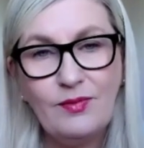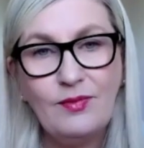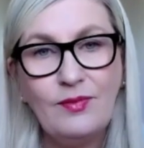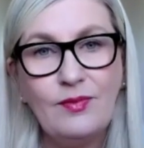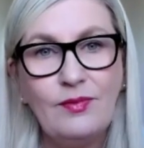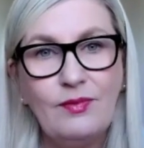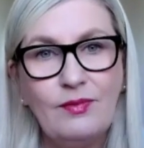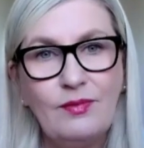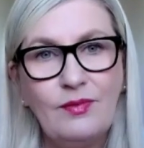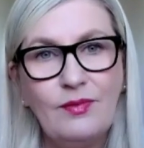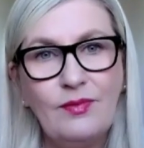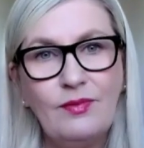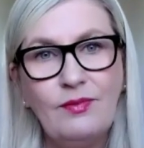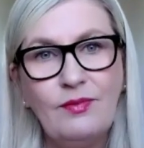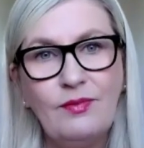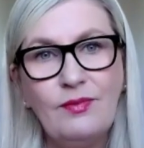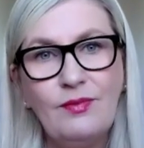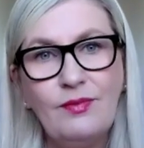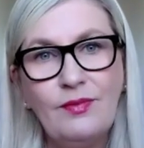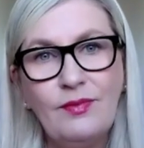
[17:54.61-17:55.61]

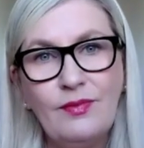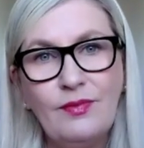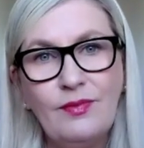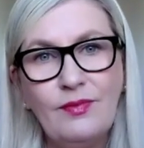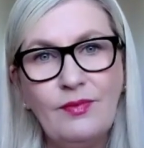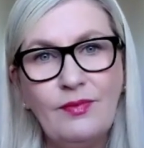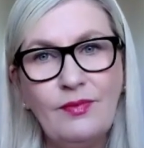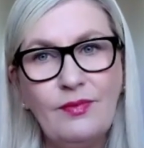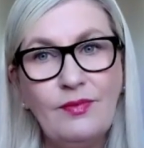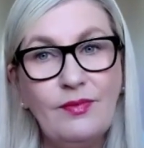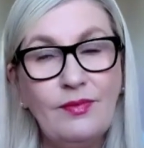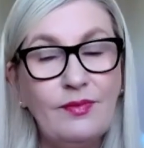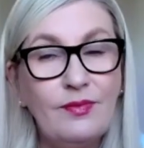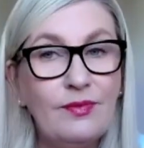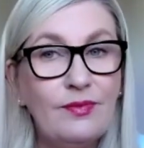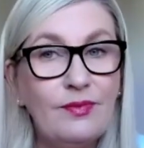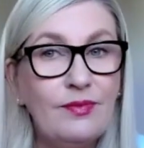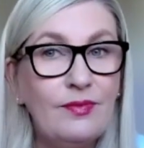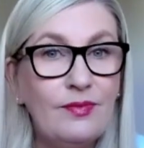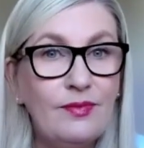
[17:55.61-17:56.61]

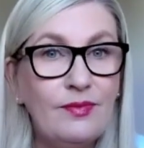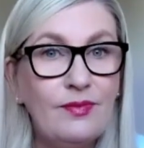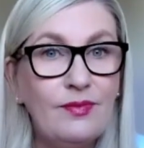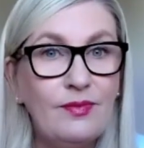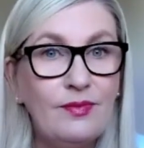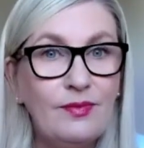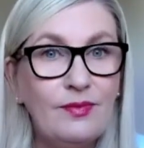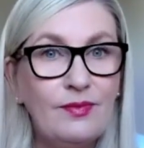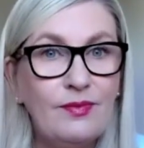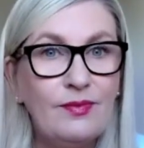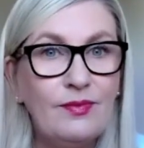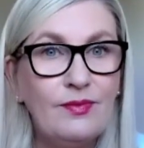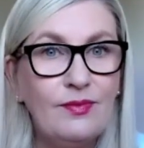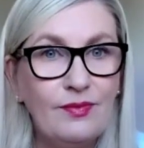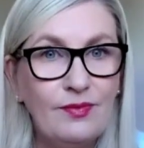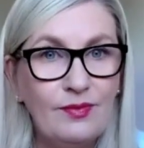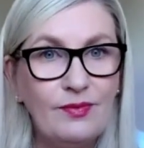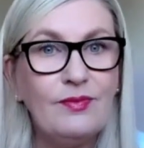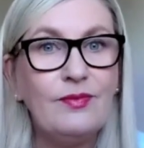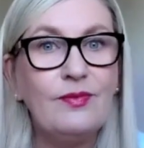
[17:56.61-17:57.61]

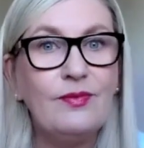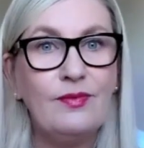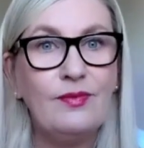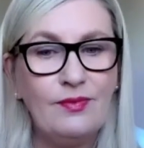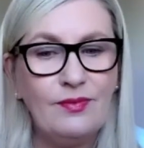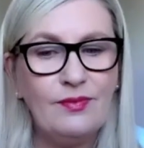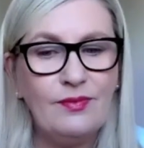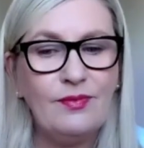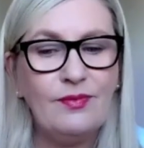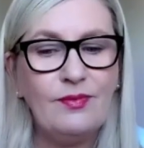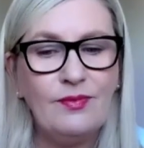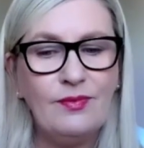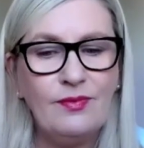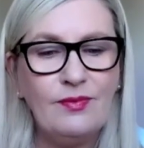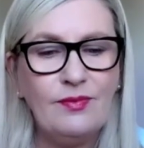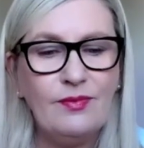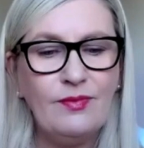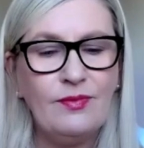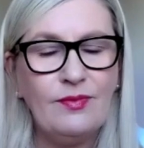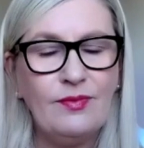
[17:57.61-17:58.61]

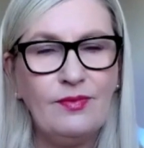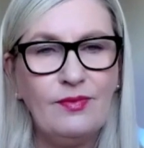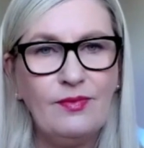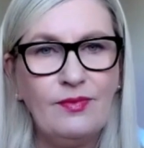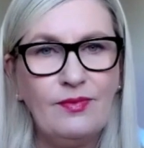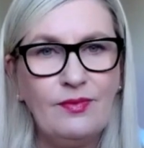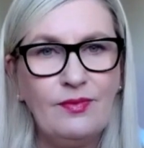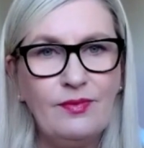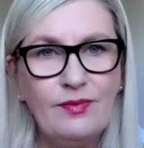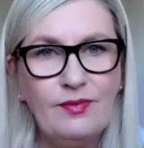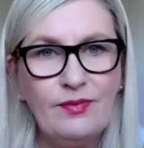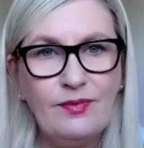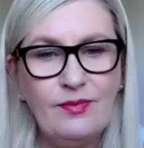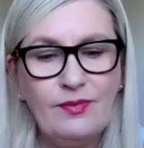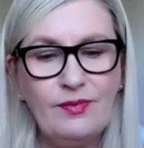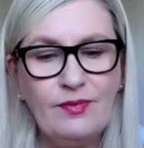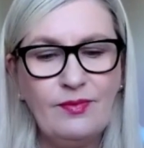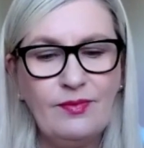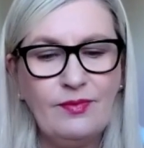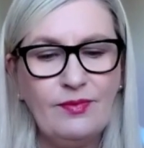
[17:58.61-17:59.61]

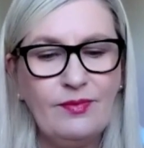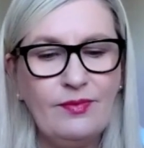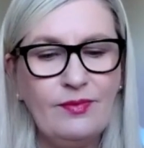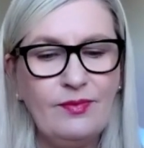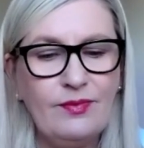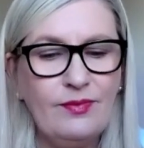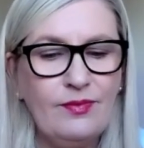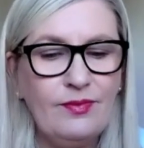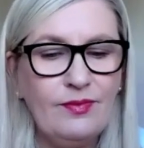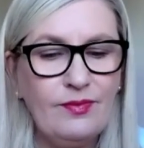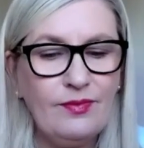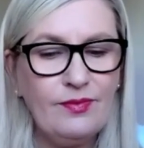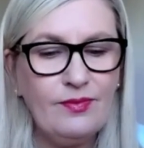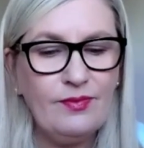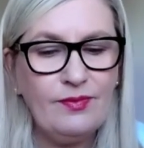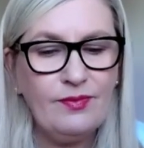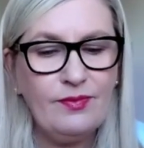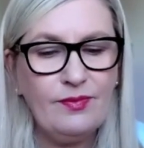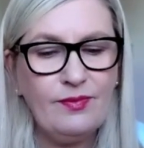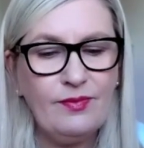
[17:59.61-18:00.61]

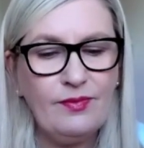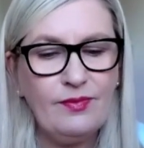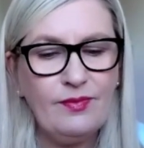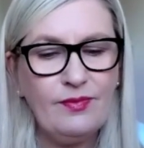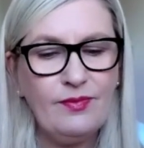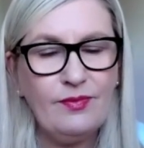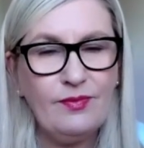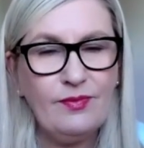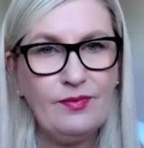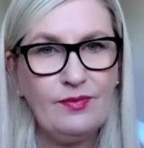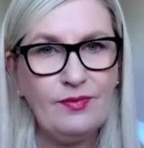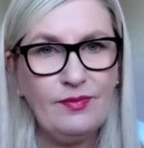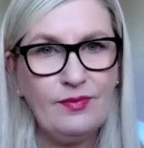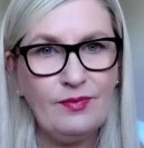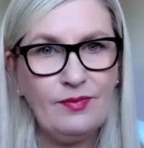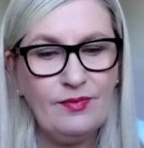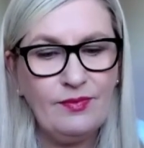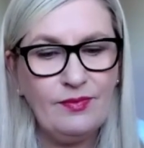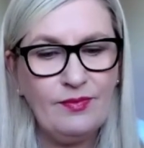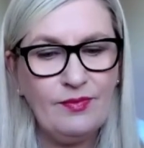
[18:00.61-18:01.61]

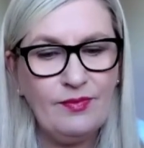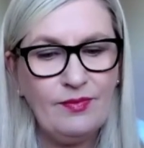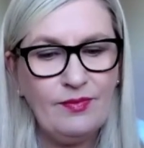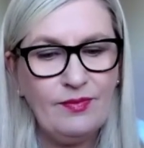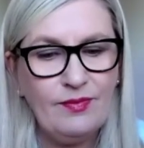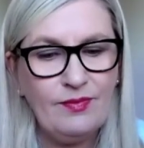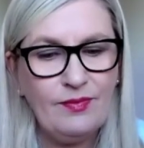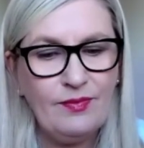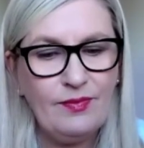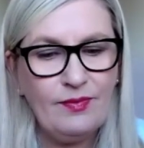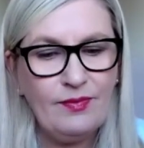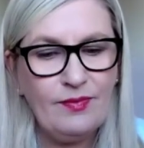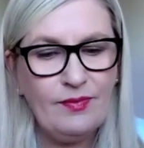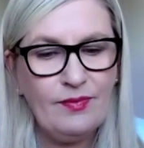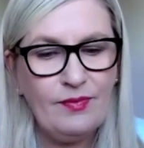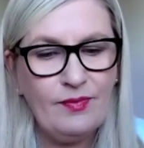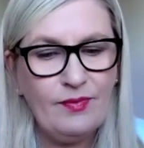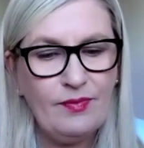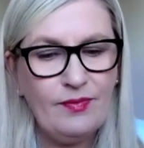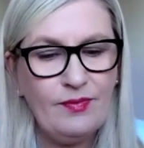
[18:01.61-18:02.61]
(silent)